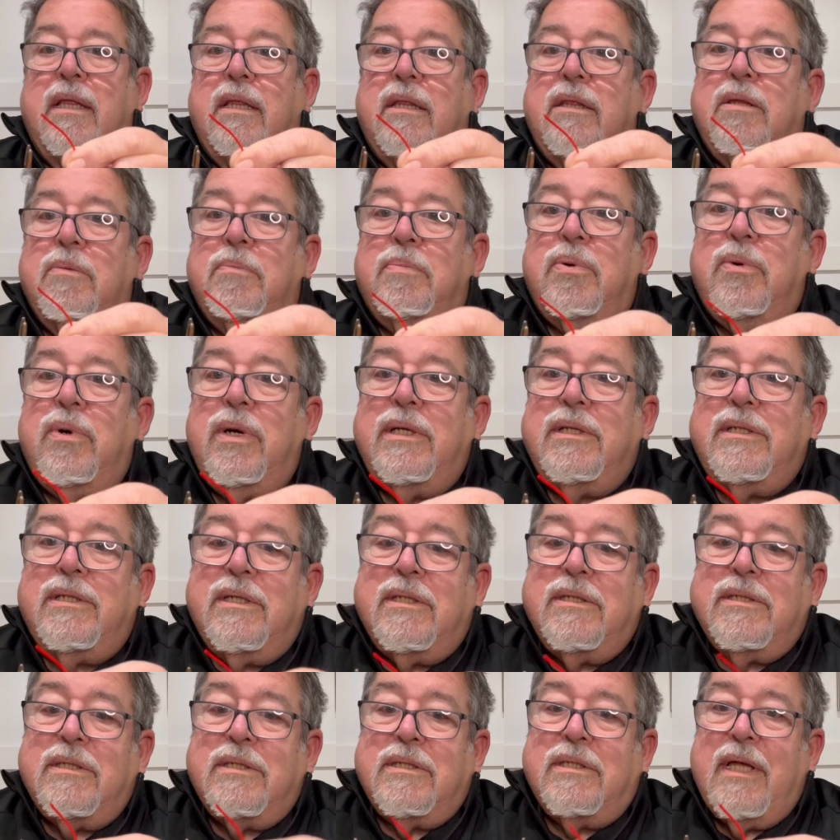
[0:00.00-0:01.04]
The point
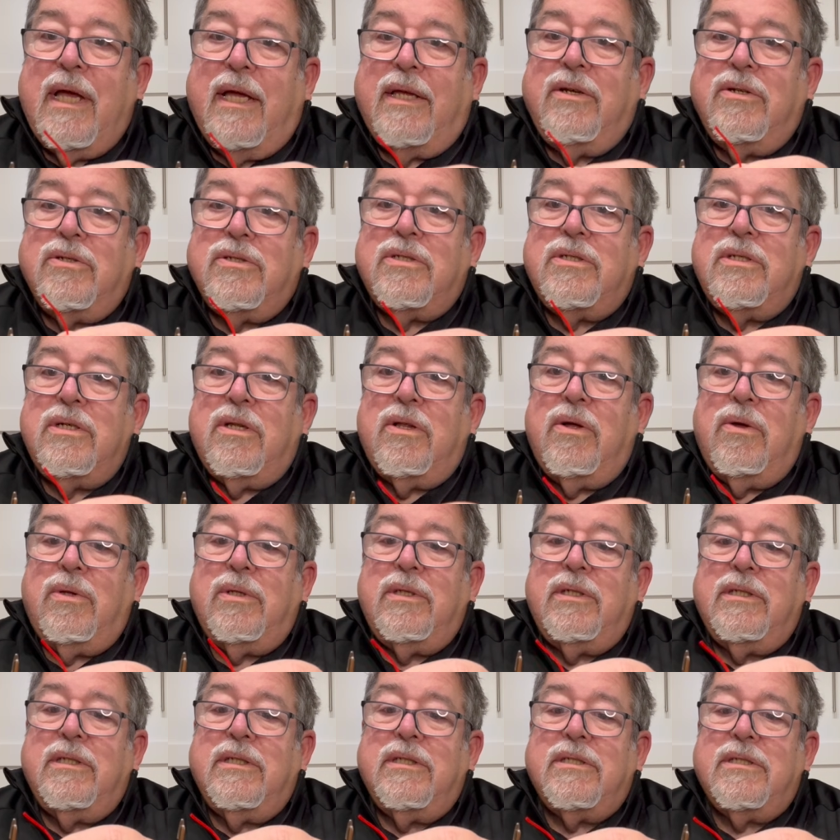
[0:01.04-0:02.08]
is that you're still
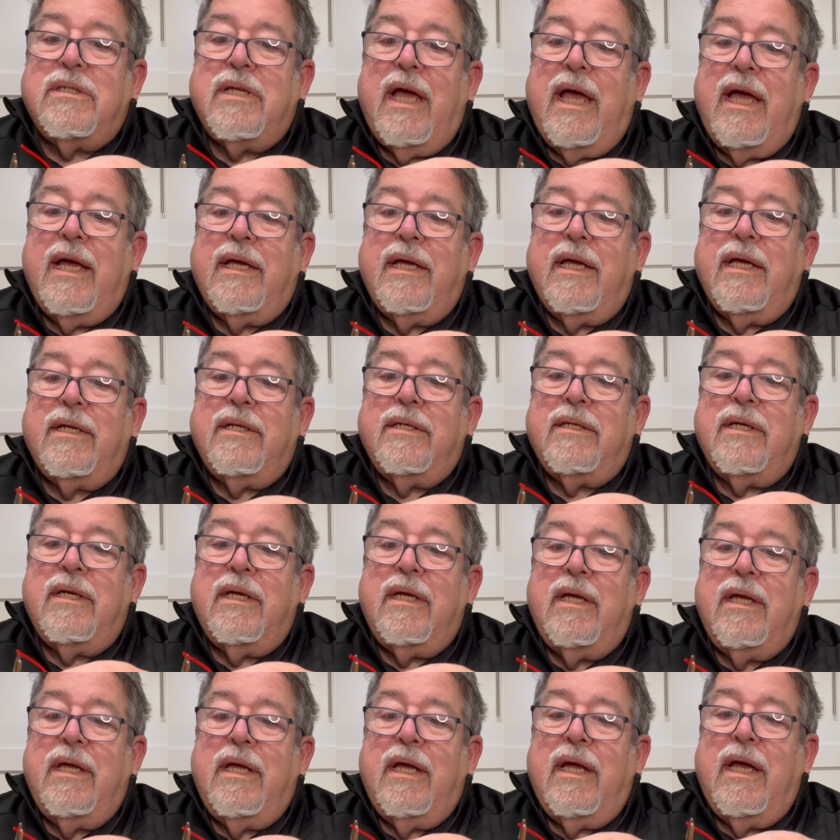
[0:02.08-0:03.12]
holding this tag end,
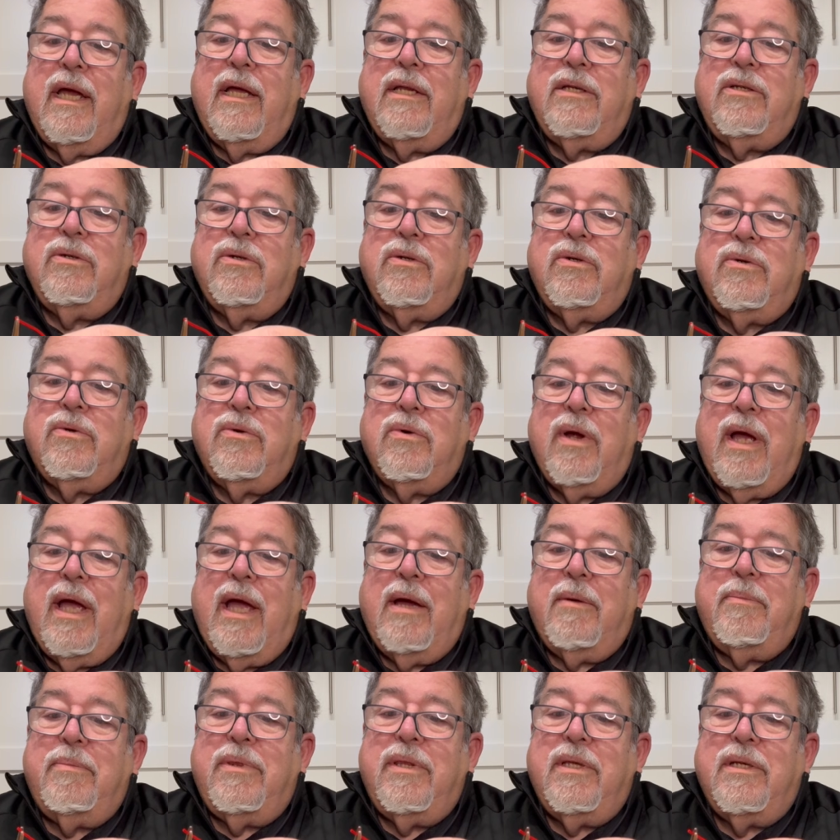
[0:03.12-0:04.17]
and you
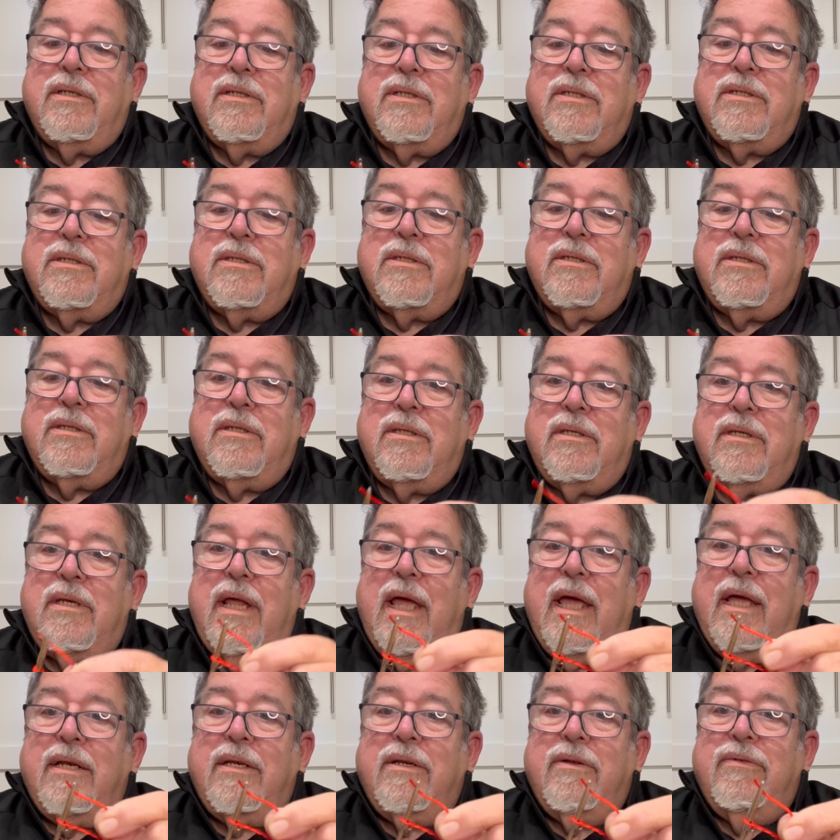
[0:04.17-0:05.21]
grab the
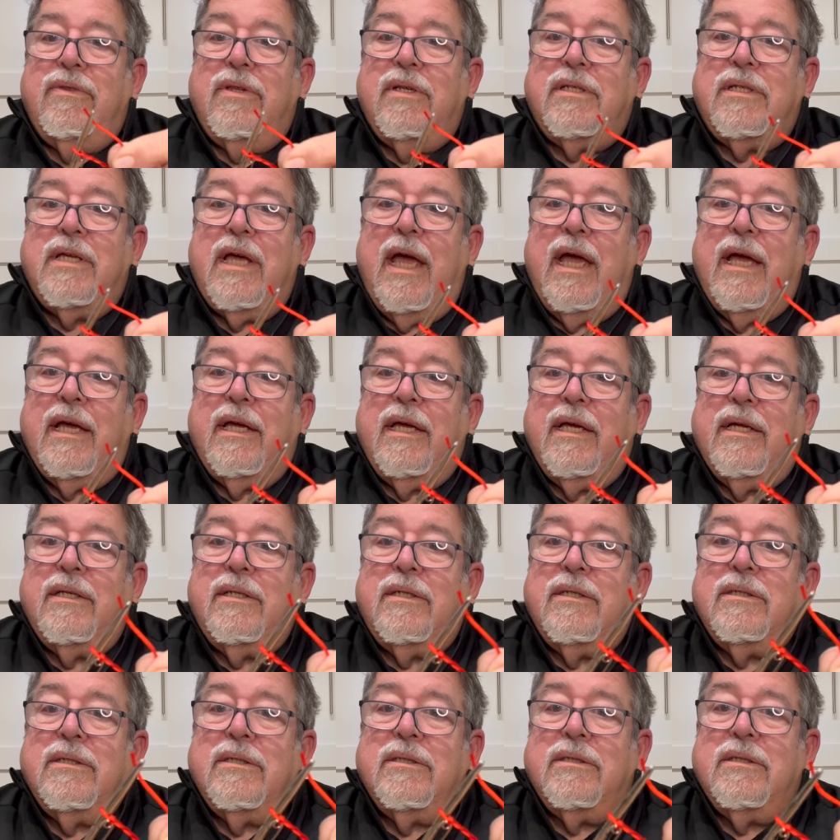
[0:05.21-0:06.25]
end of the tag
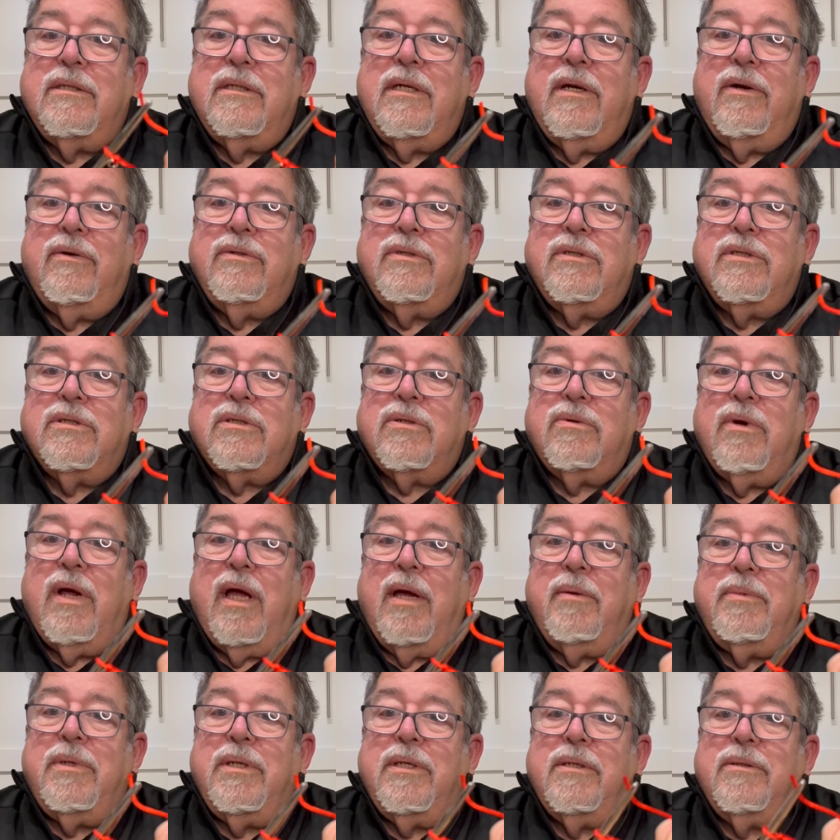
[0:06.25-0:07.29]
end. See how we just
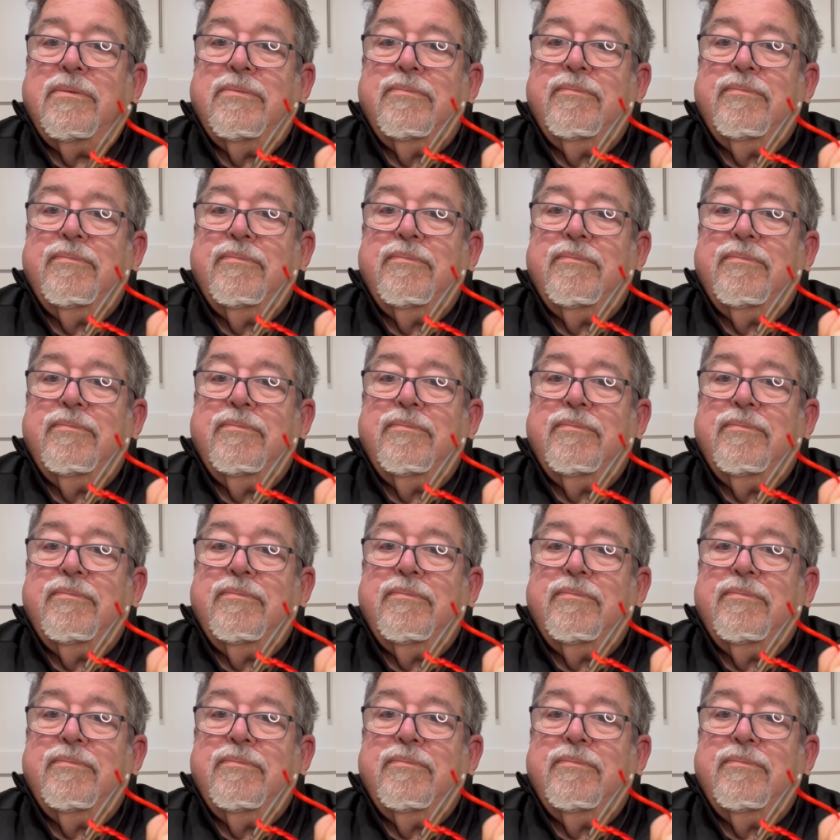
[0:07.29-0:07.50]
grabbed it?